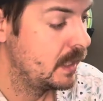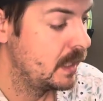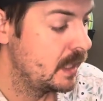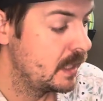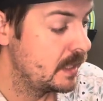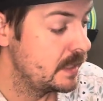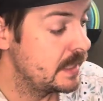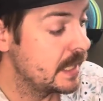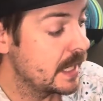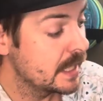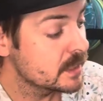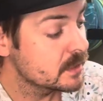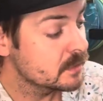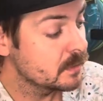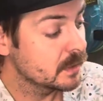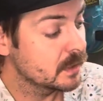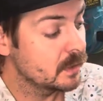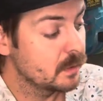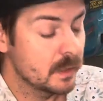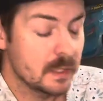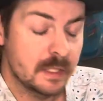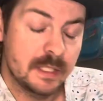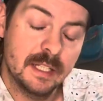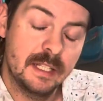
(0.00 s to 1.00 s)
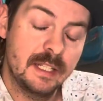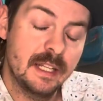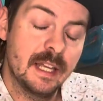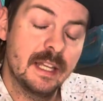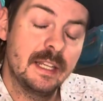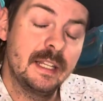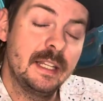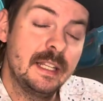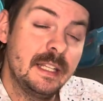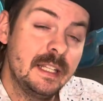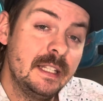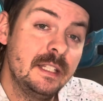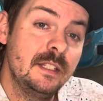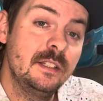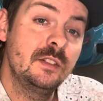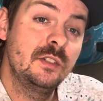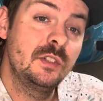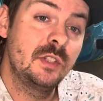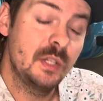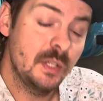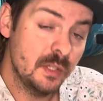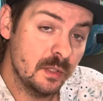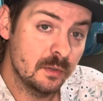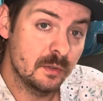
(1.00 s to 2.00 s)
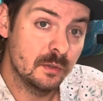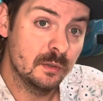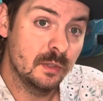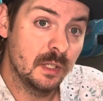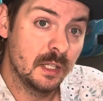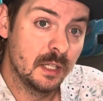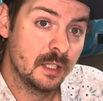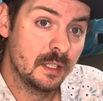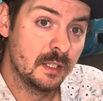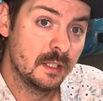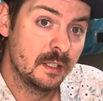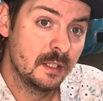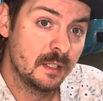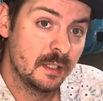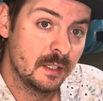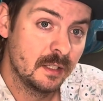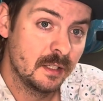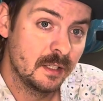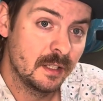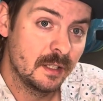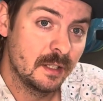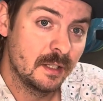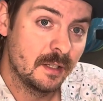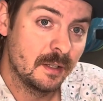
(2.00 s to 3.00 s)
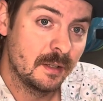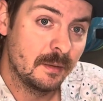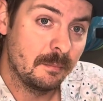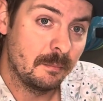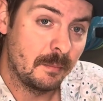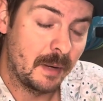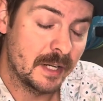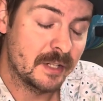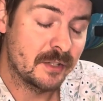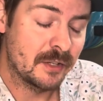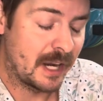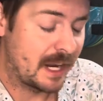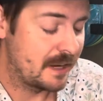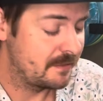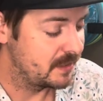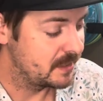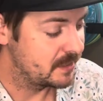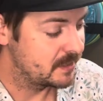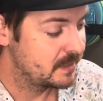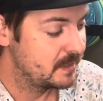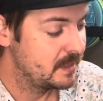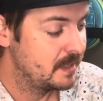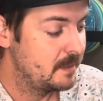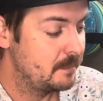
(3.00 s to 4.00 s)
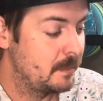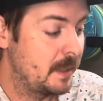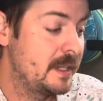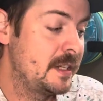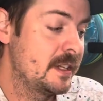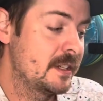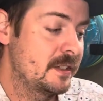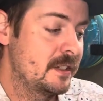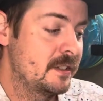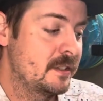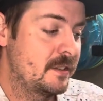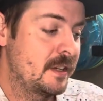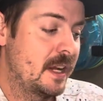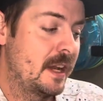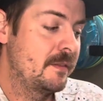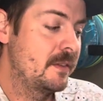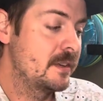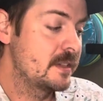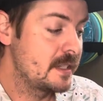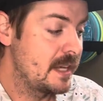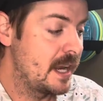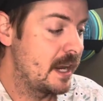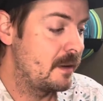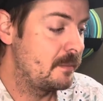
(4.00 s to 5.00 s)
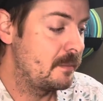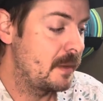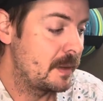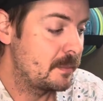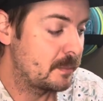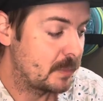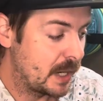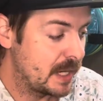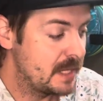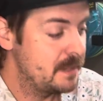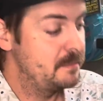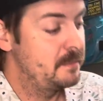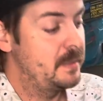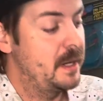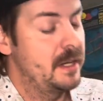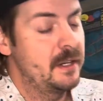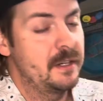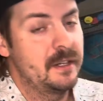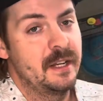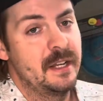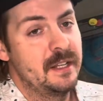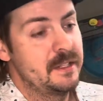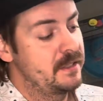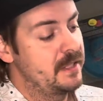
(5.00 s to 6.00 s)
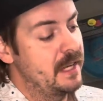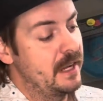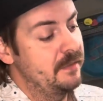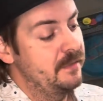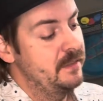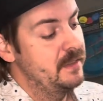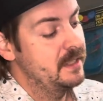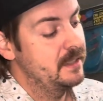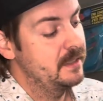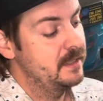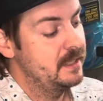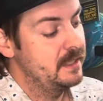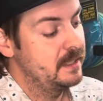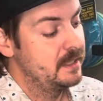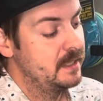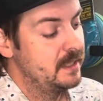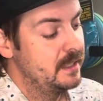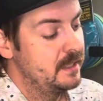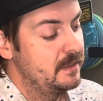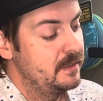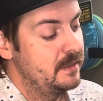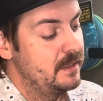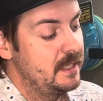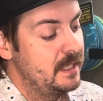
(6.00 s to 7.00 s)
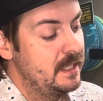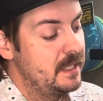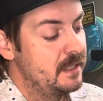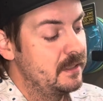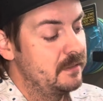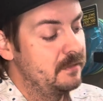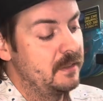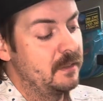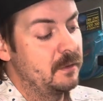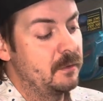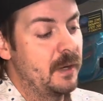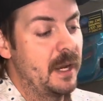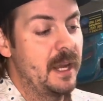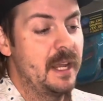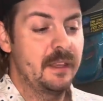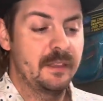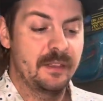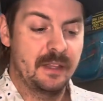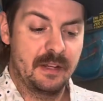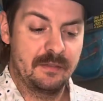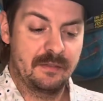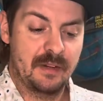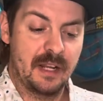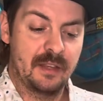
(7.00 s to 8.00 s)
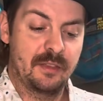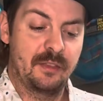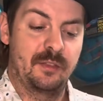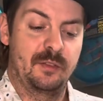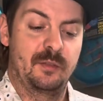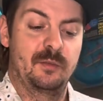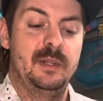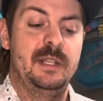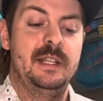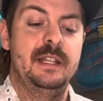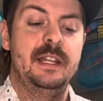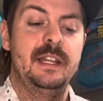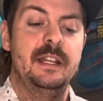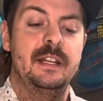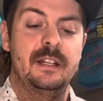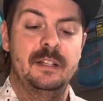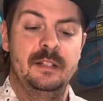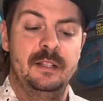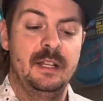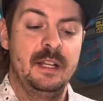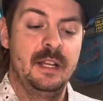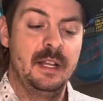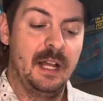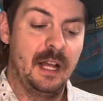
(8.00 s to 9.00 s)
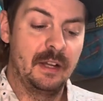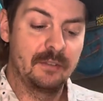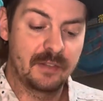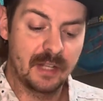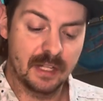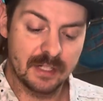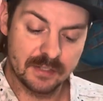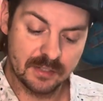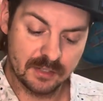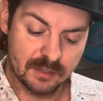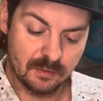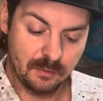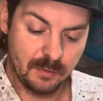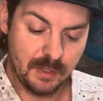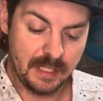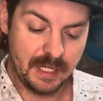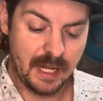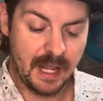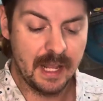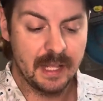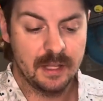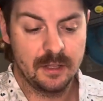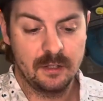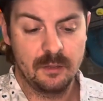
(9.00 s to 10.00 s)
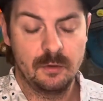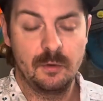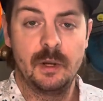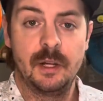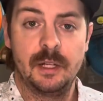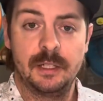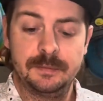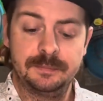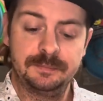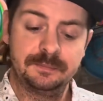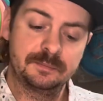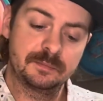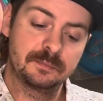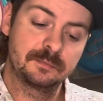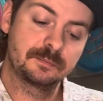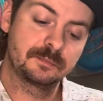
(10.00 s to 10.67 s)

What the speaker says: Next, we're going to get into my drivers, my distance drivers. Now, my bread and butter is definitely the Innova Wraith. I've got three here. I've got a Sweet Halo one.